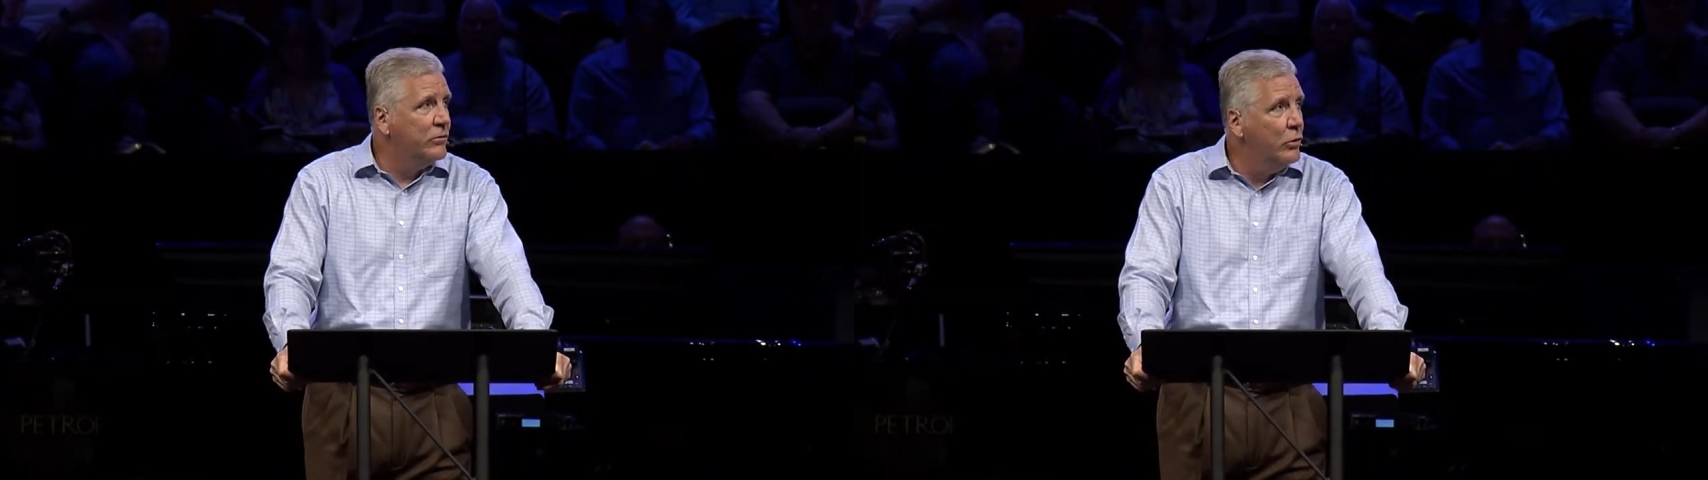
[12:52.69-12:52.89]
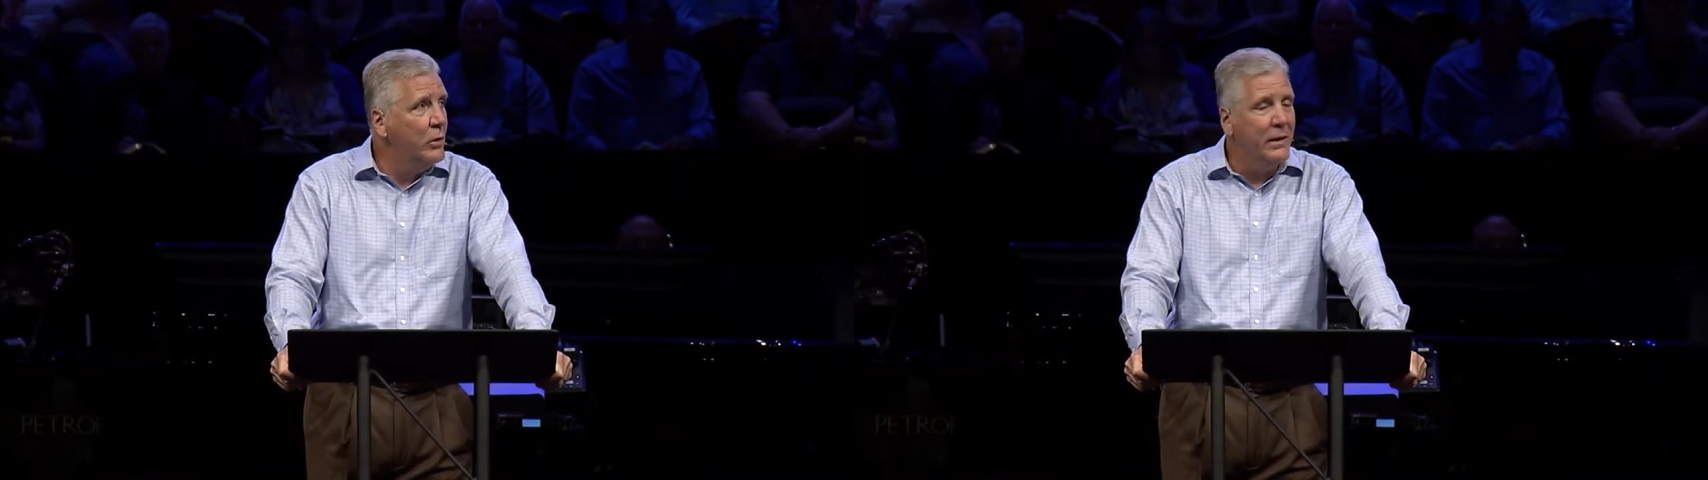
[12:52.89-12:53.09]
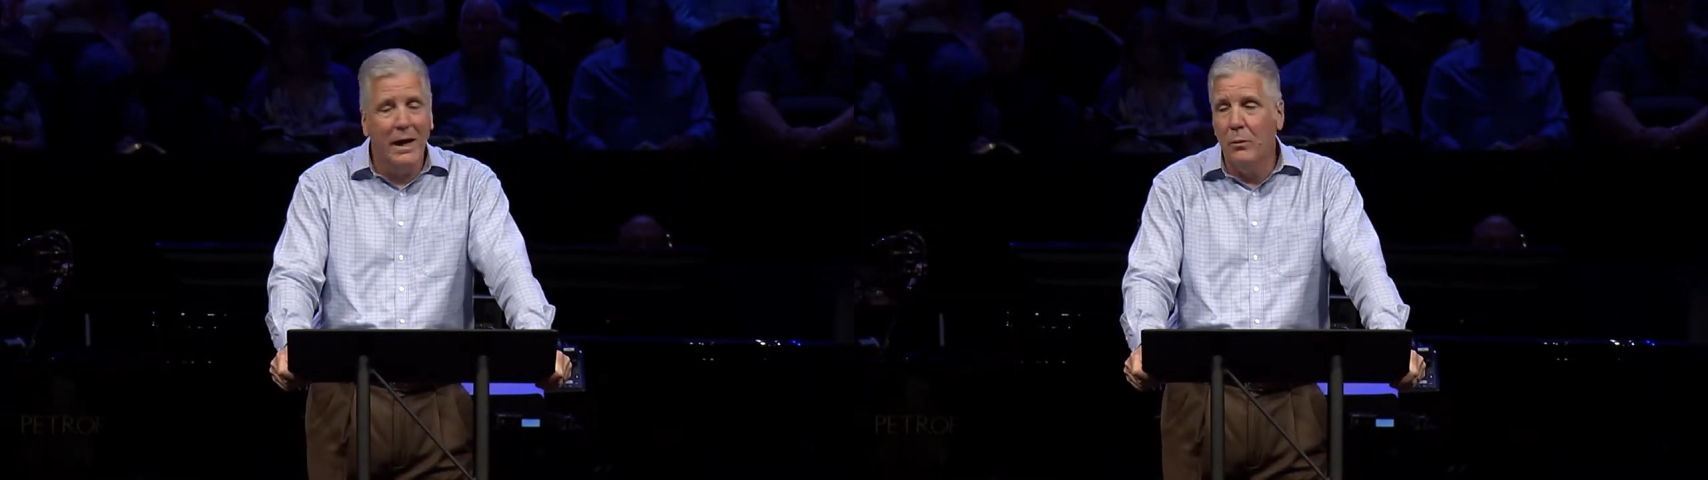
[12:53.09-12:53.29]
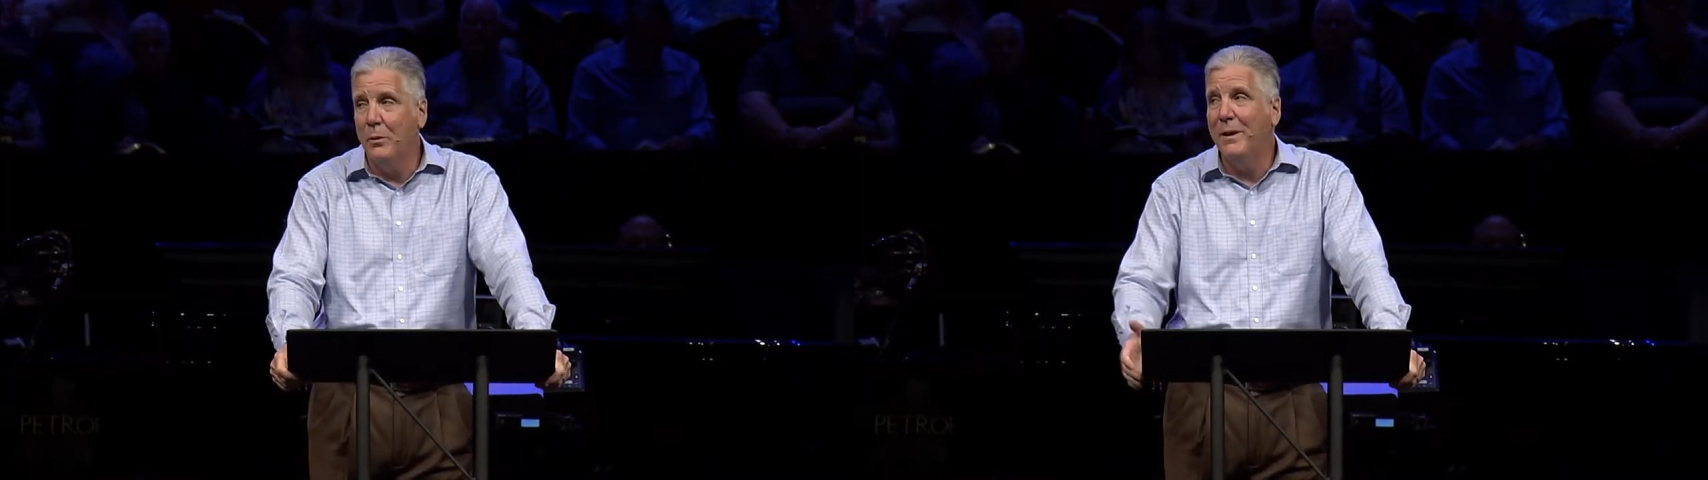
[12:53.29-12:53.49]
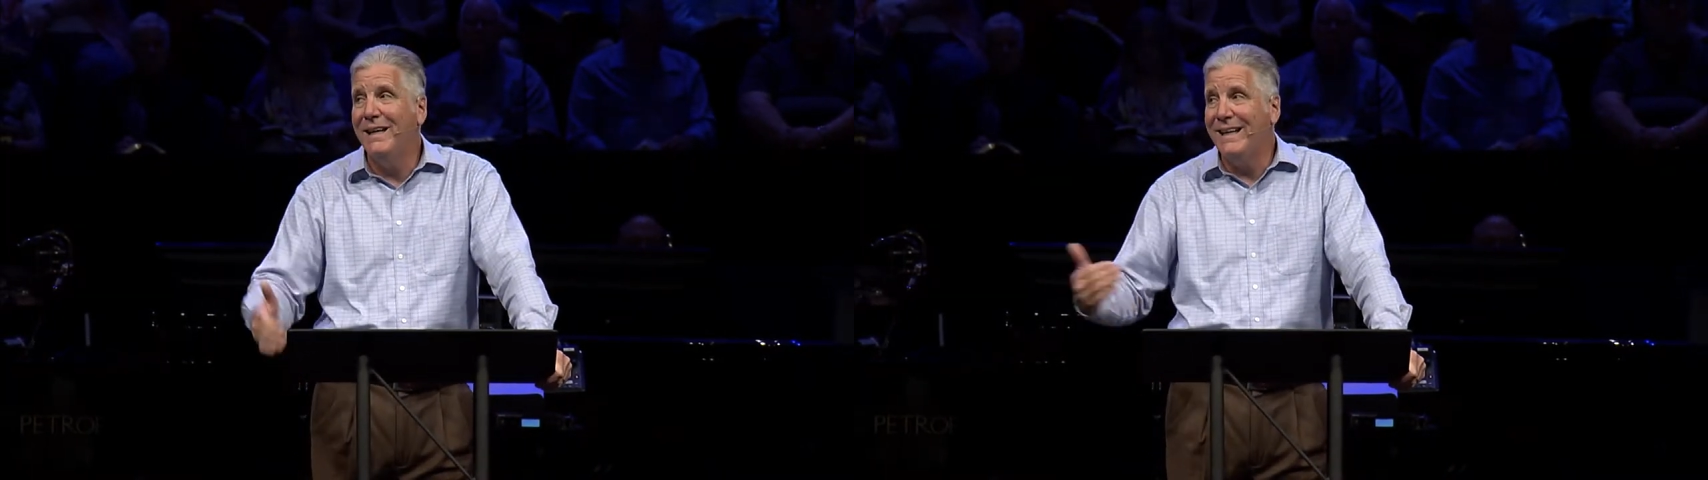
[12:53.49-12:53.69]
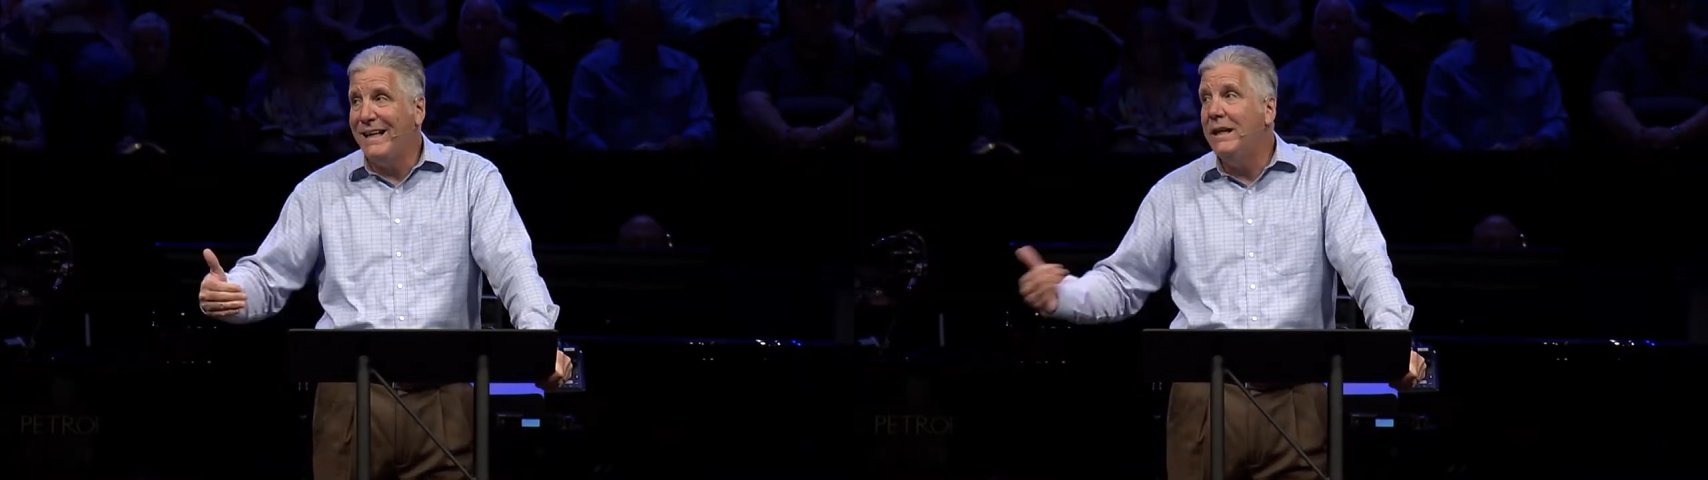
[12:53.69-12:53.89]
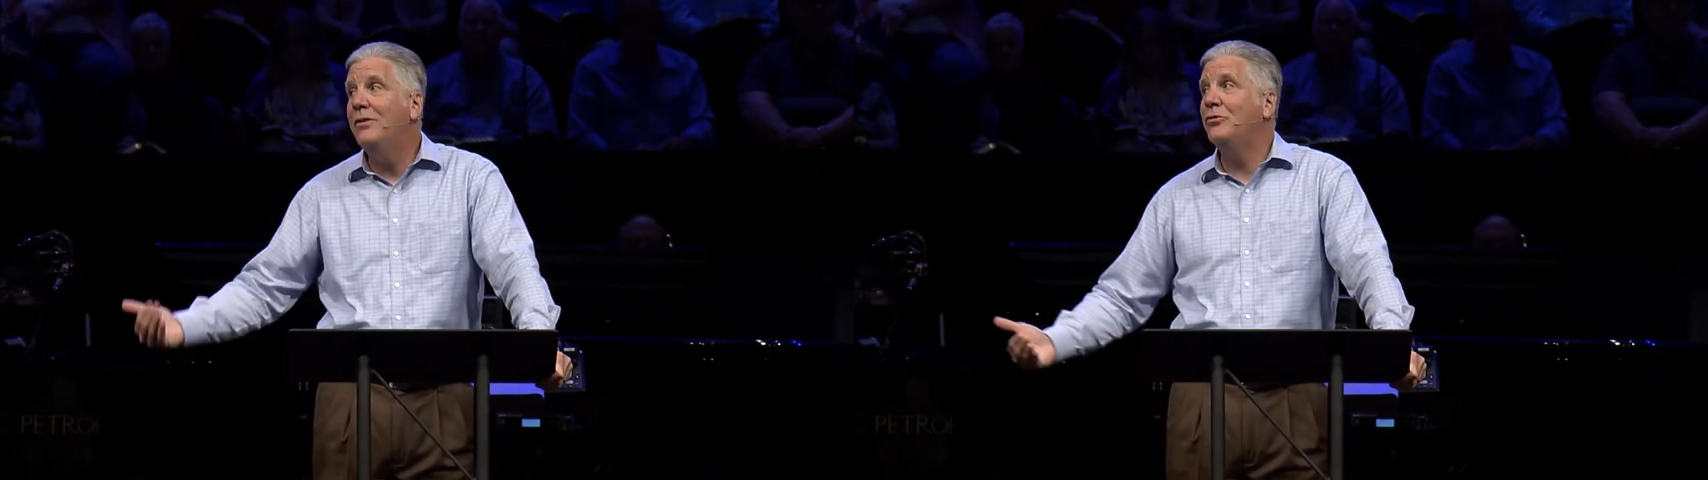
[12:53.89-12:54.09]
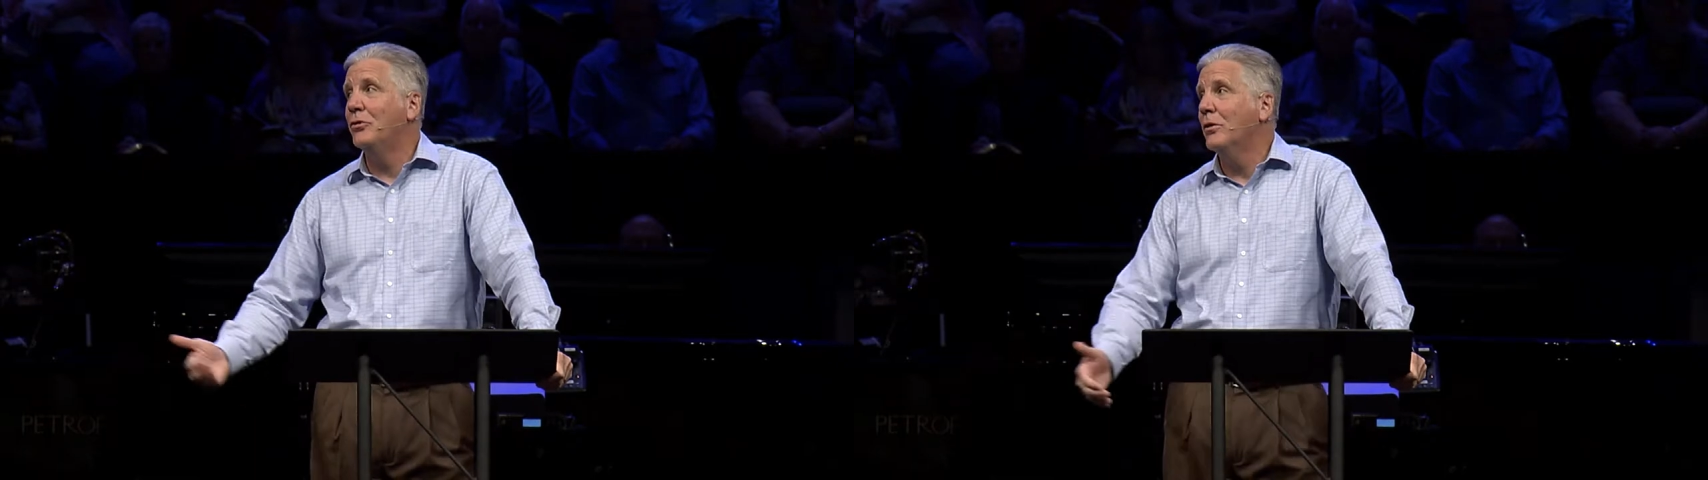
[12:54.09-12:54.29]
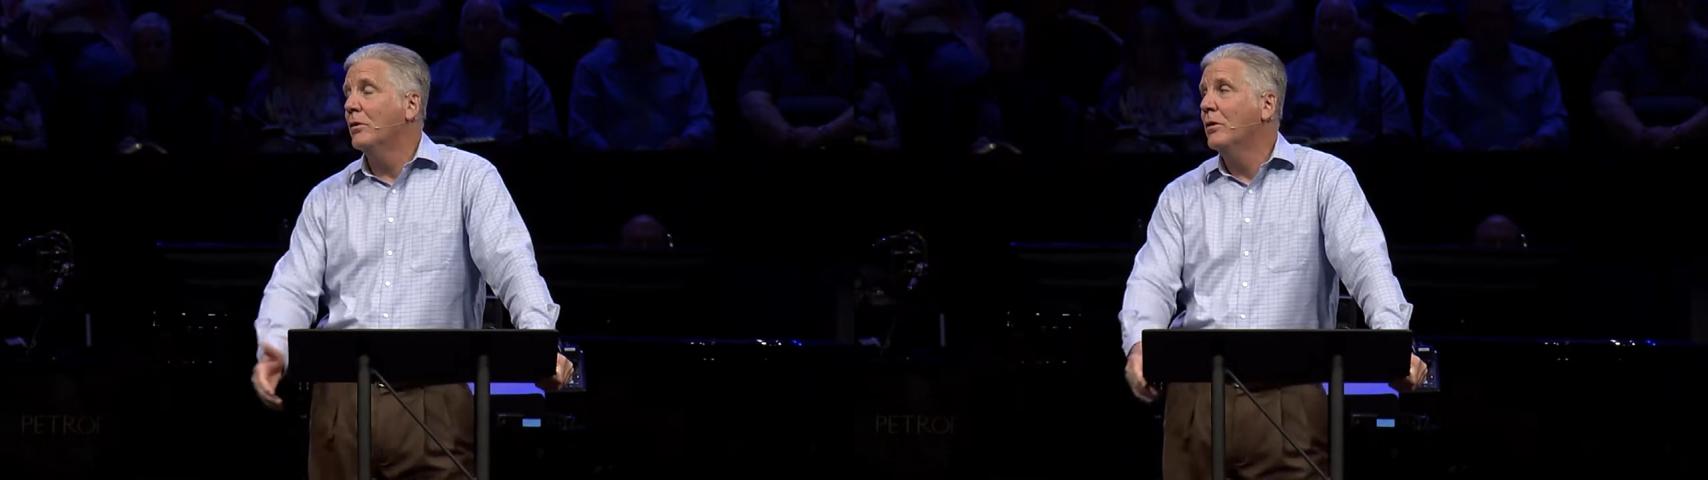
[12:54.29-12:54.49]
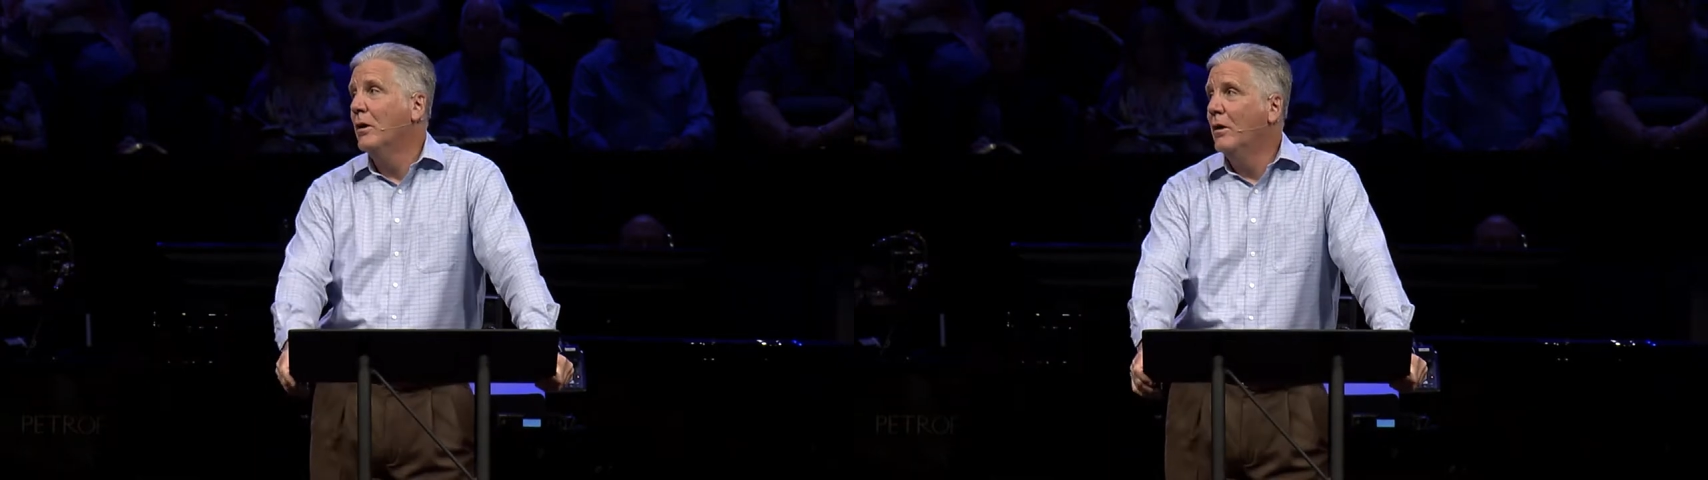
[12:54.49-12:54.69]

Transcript: doing that would make it easier